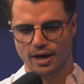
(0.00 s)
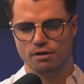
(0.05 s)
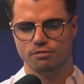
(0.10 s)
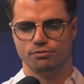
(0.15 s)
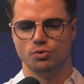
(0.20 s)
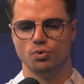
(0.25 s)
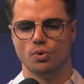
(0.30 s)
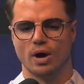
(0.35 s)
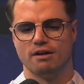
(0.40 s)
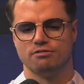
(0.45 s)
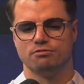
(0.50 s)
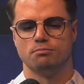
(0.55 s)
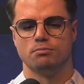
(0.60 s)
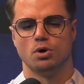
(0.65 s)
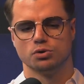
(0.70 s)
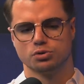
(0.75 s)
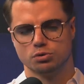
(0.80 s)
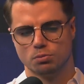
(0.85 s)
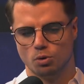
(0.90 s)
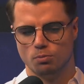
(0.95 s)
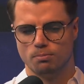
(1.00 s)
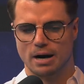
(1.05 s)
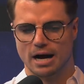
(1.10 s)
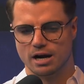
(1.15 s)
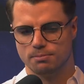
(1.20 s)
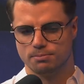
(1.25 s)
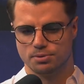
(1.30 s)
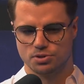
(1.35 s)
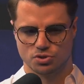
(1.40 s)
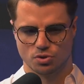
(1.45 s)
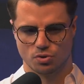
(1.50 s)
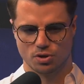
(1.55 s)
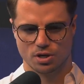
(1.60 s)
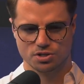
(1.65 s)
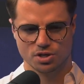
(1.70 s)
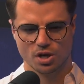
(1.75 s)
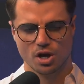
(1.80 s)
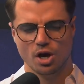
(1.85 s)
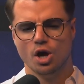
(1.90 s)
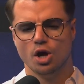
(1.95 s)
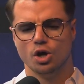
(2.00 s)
If you have multiple buyer personas,